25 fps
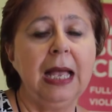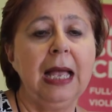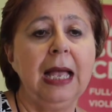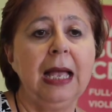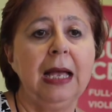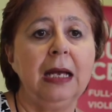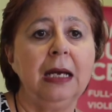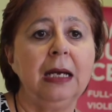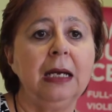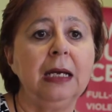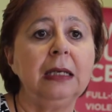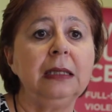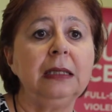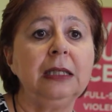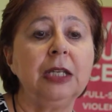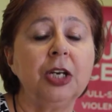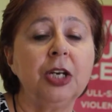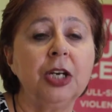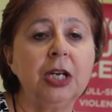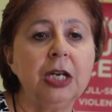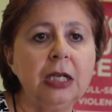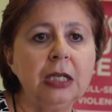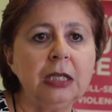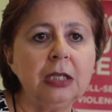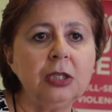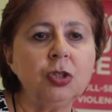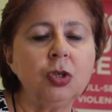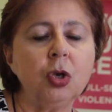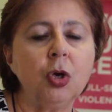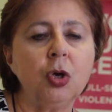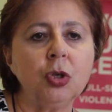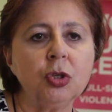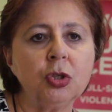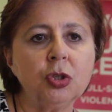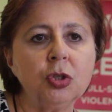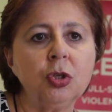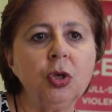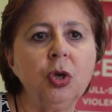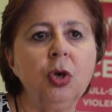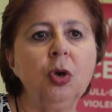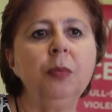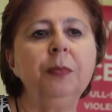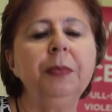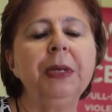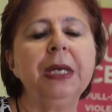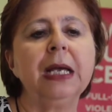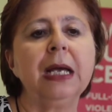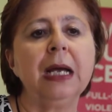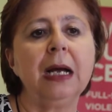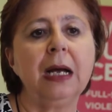The girls also
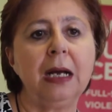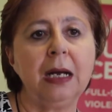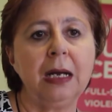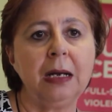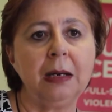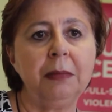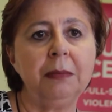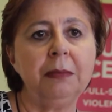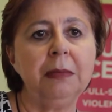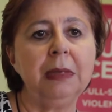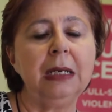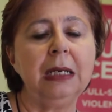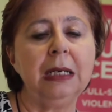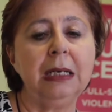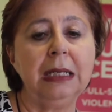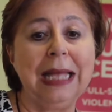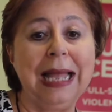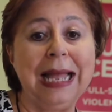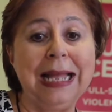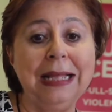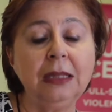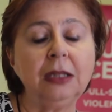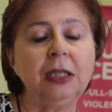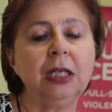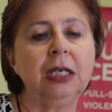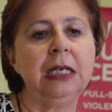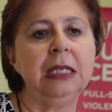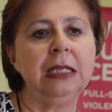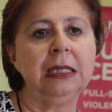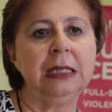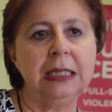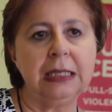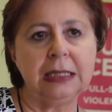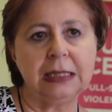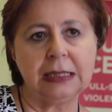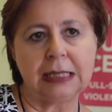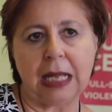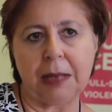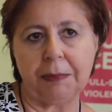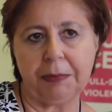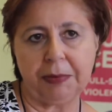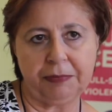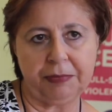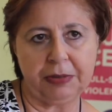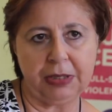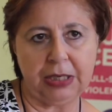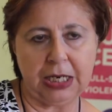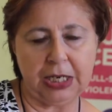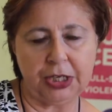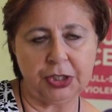enter in this type of
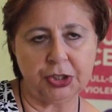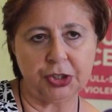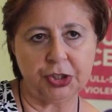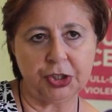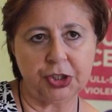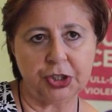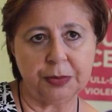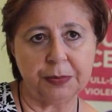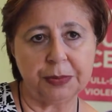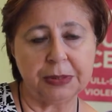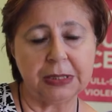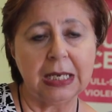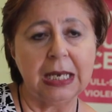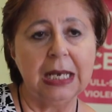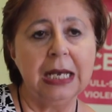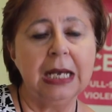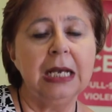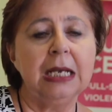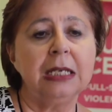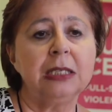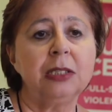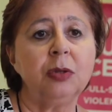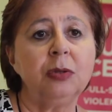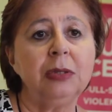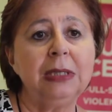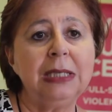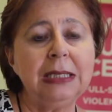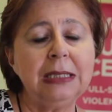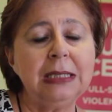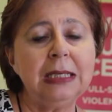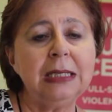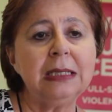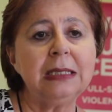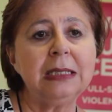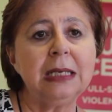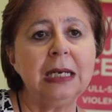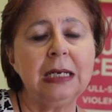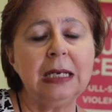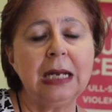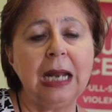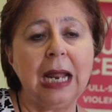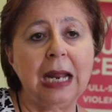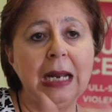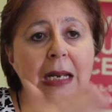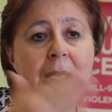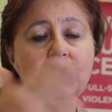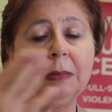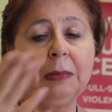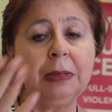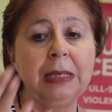relationships. So this
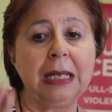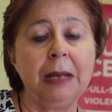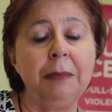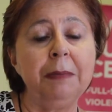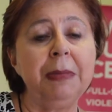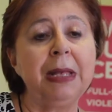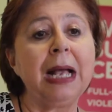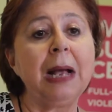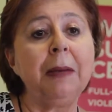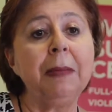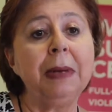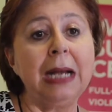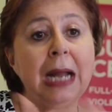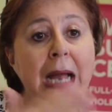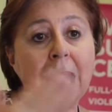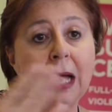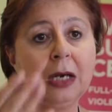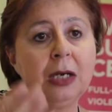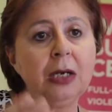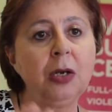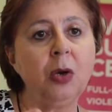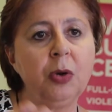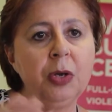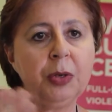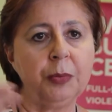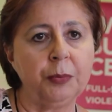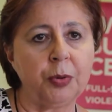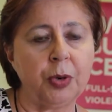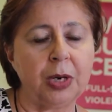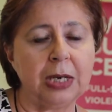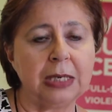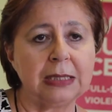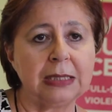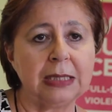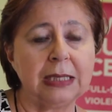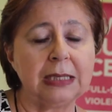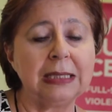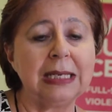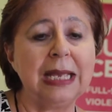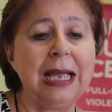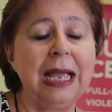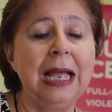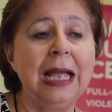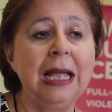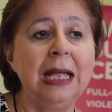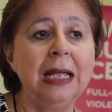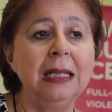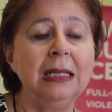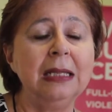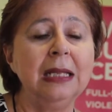can become an ongoing process.
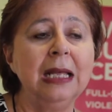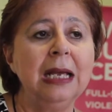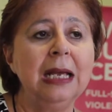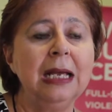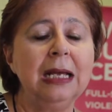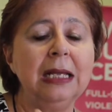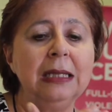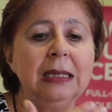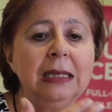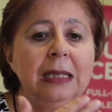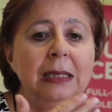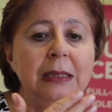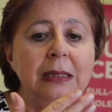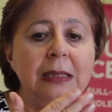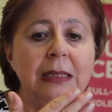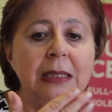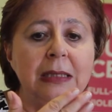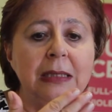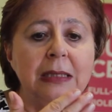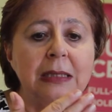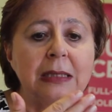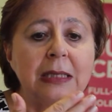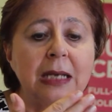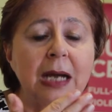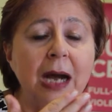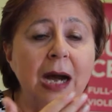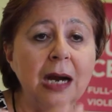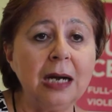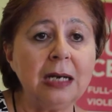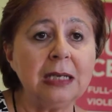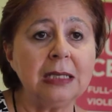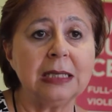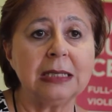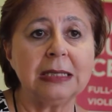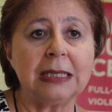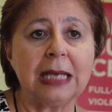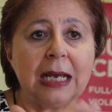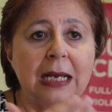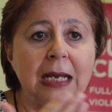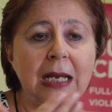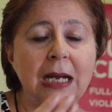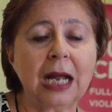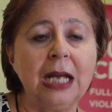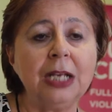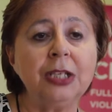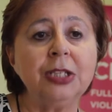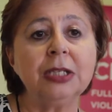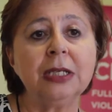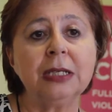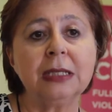And the scars, the
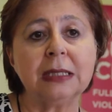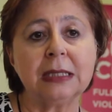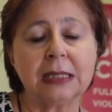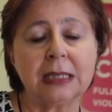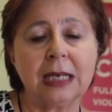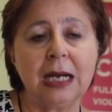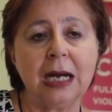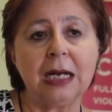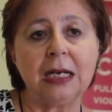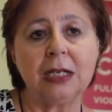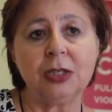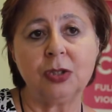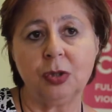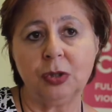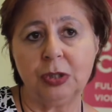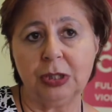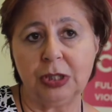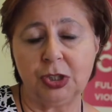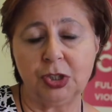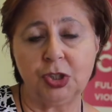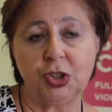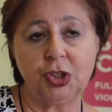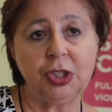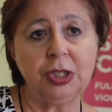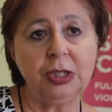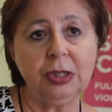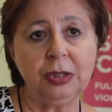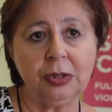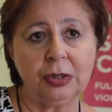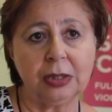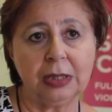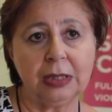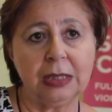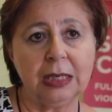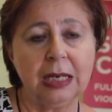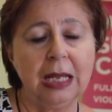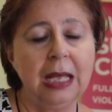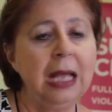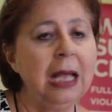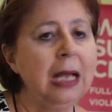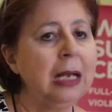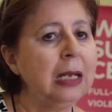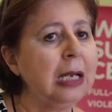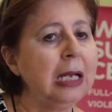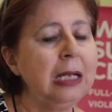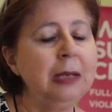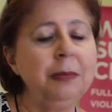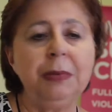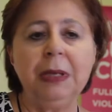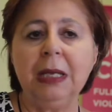psychological scars on these children
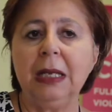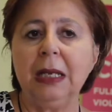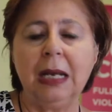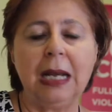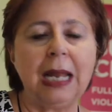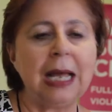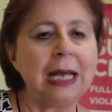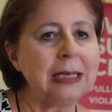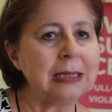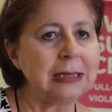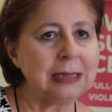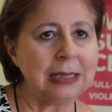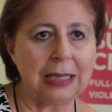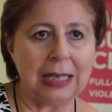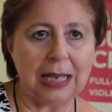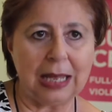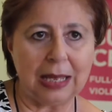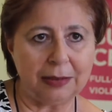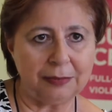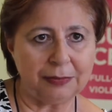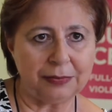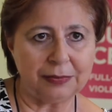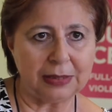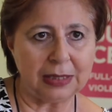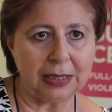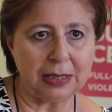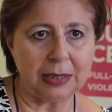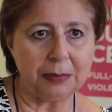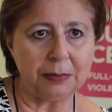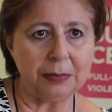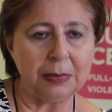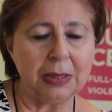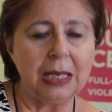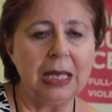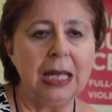can last a lifetime.